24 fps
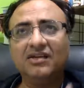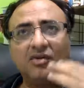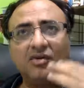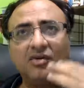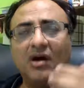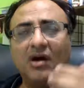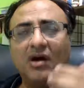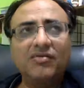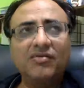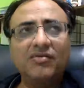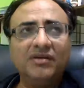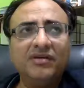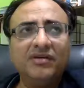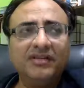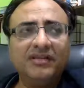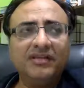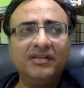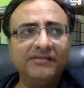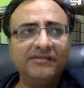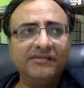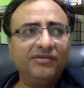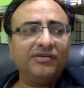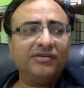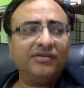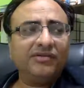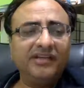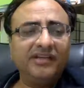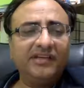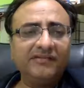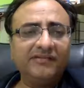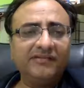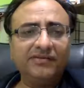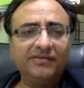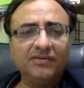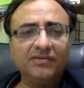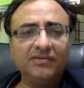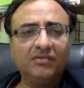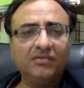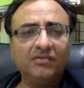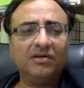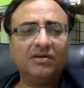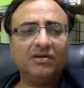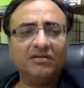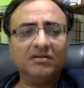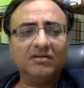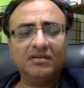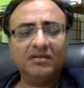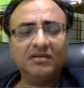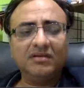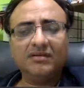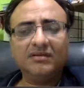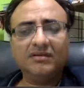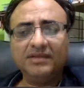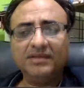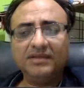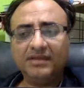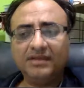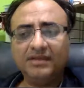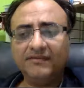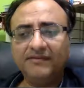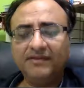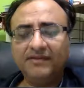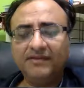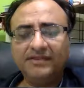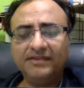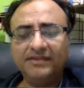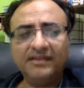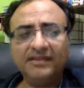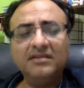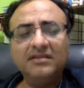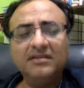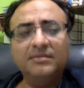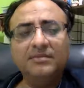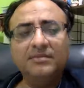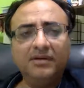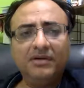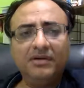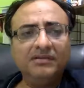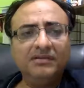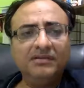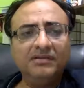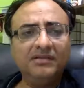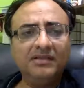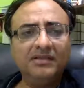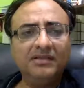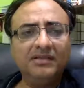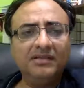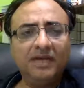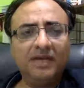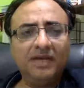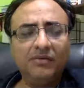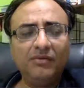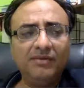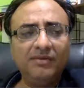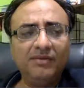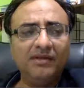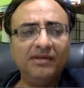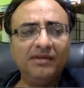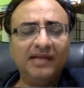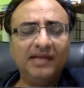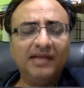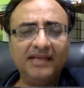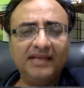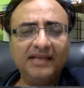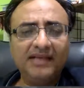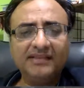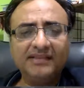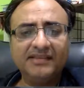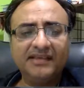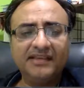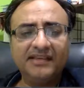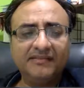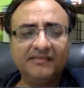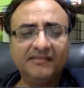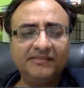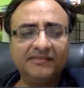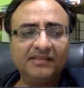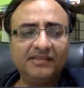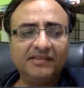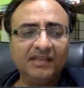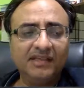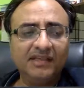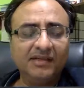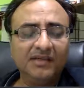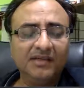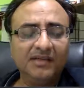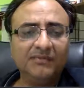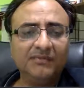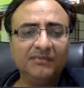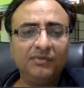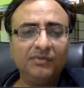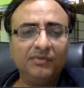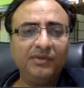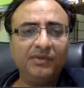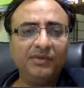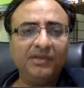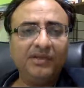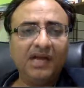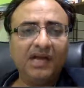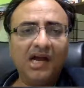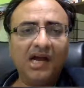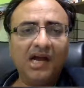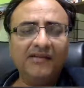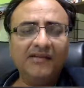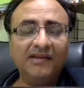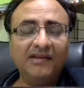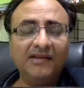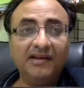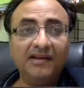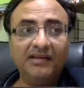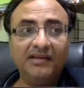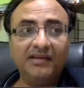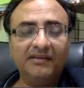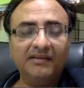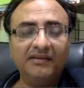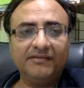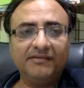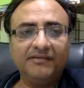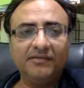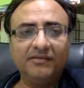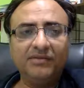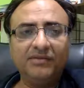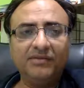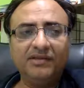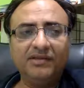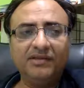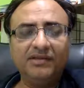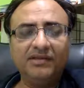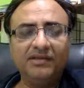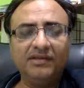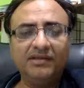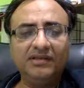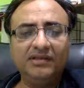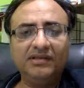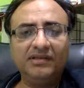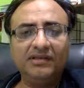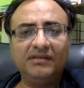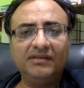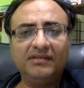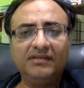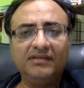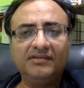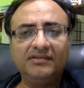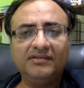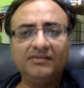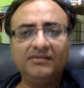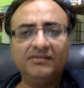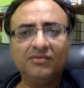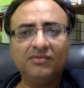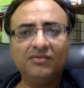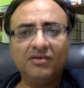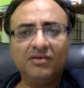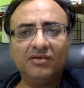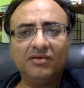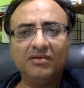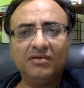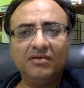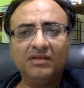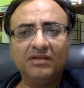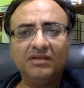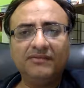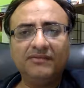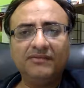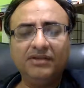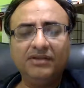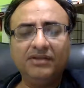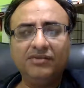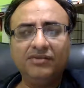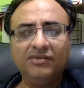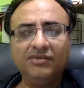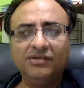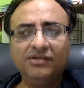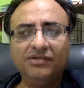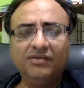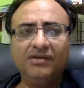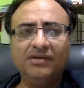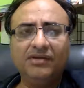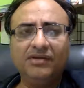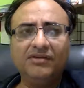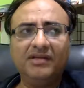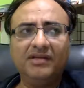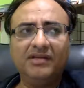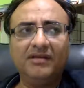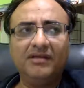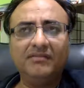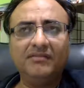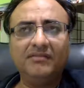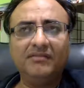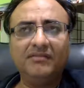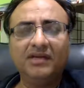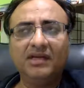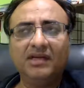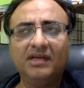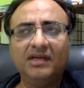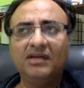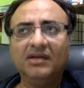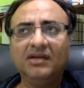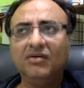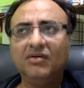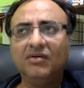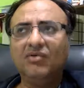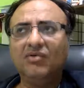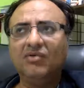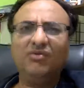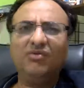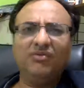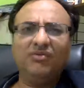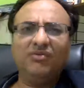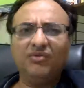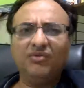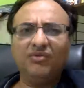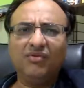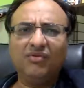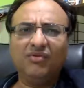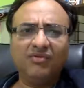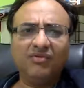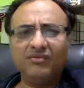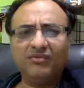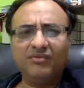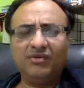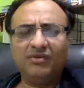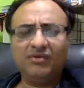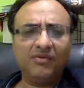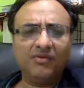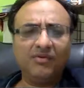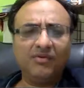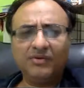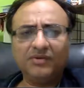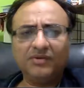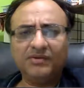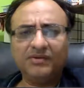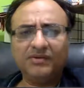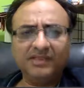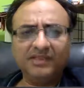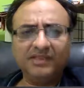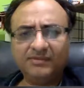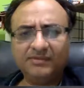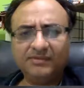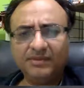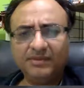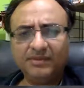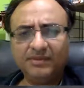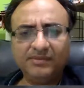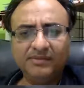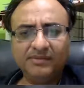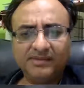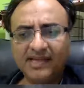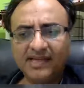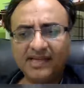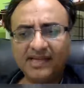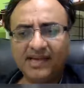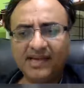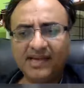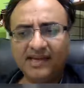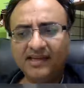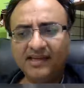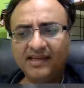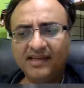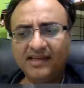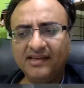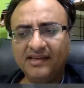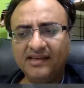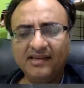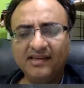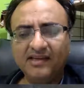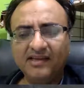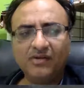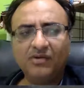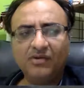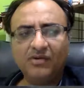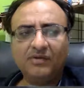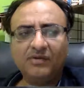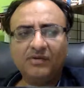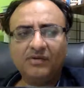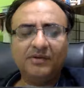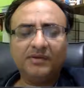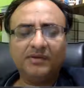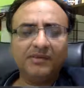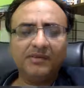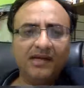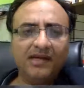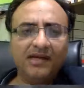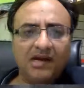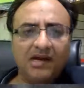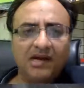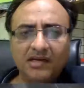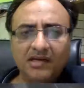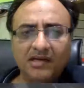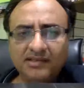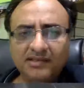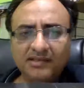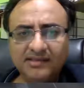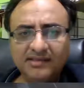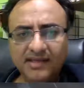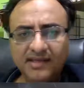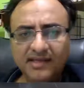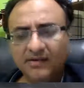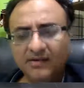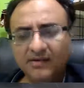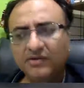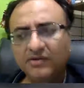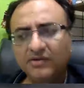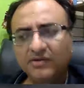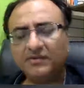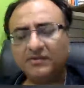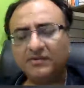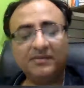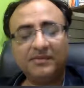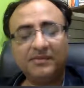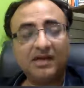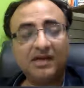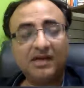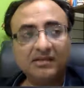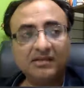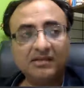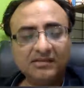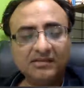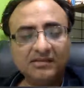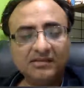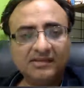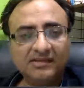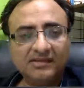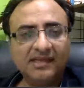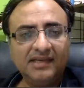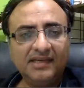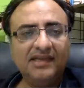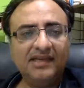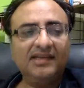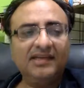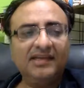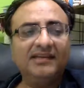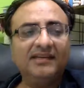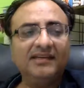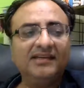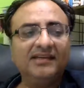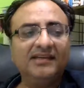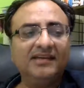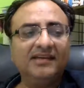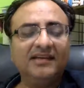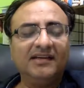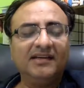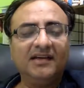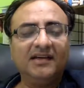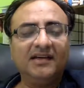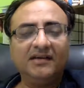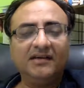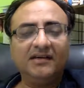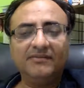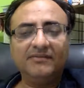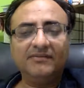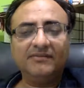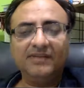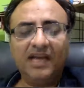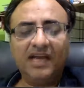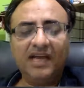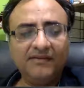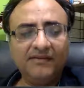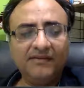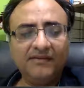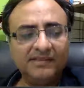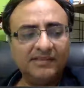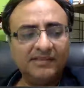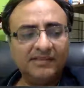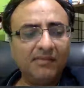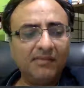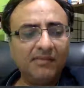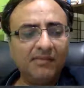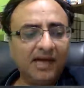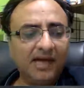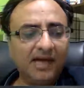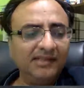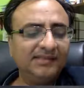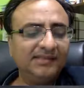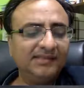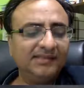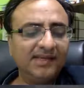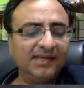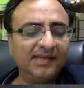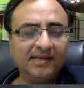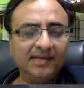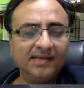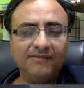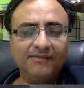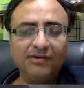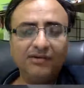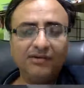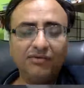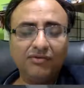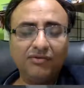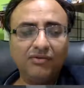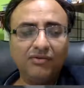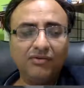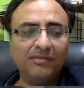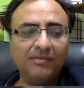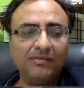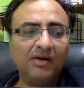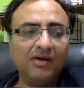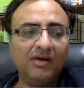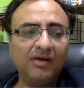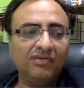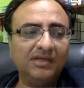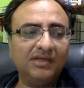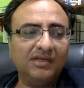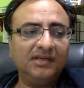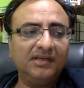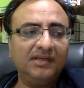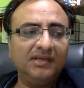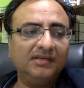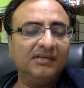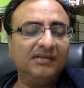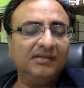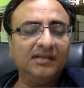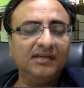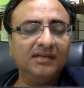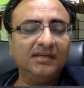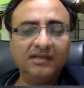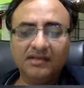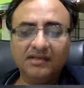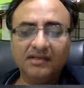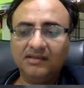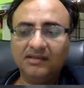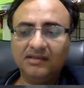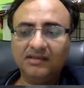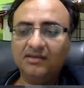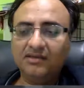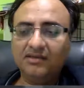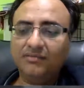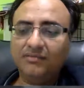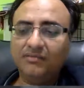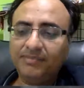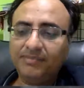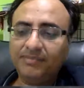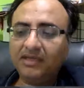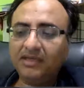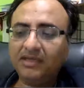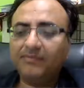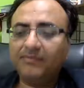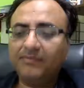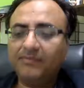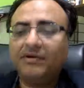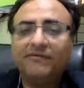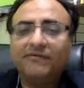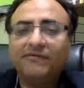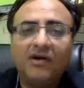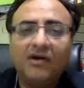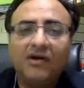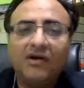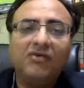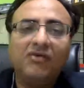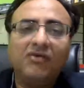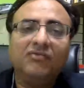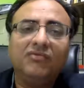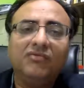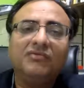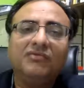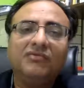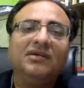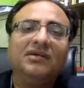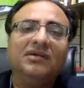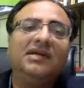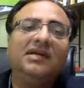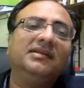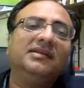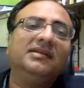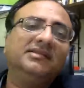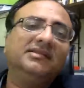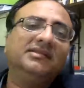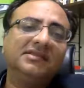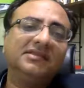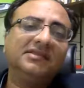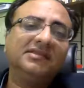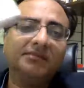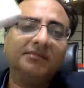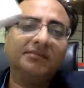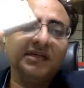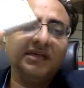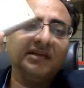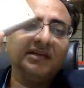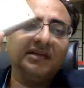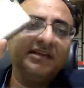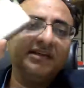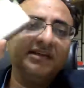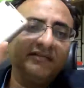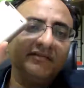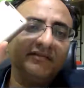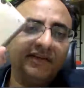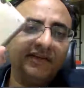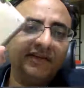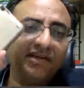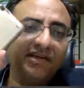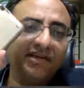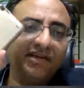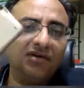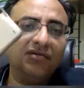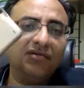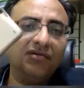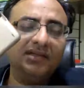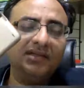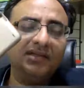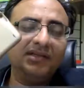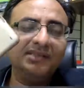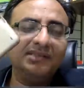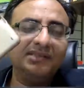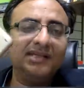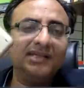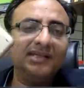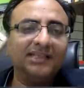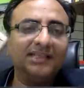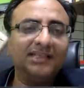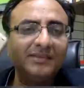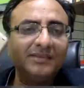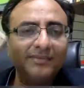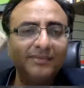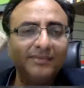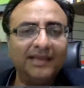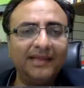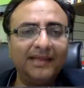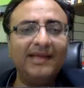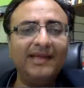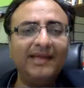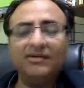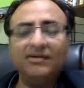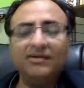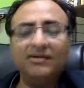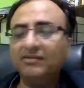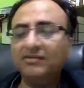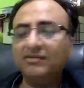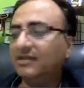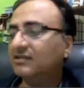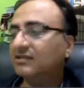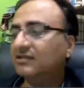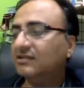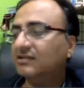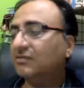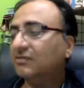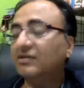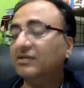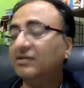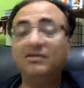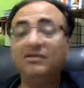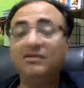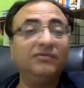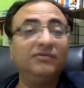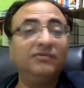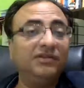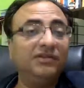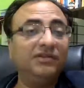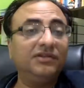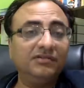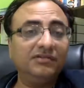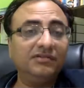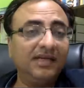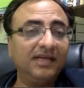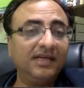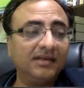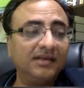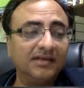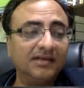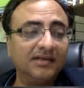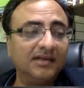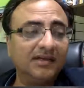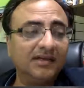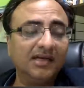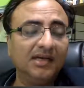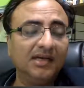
go out and give your gift to the world. I mean, every single person, in my opinion, has a gift, but we hide that gift with the rest of the world and we don't show it to them. Oh, what will these people say? What would my aunt say? What would my uncle say? Uh, we have this mindset that we don't come out and you know pick up our phone and just make a little video and explain to things what what you think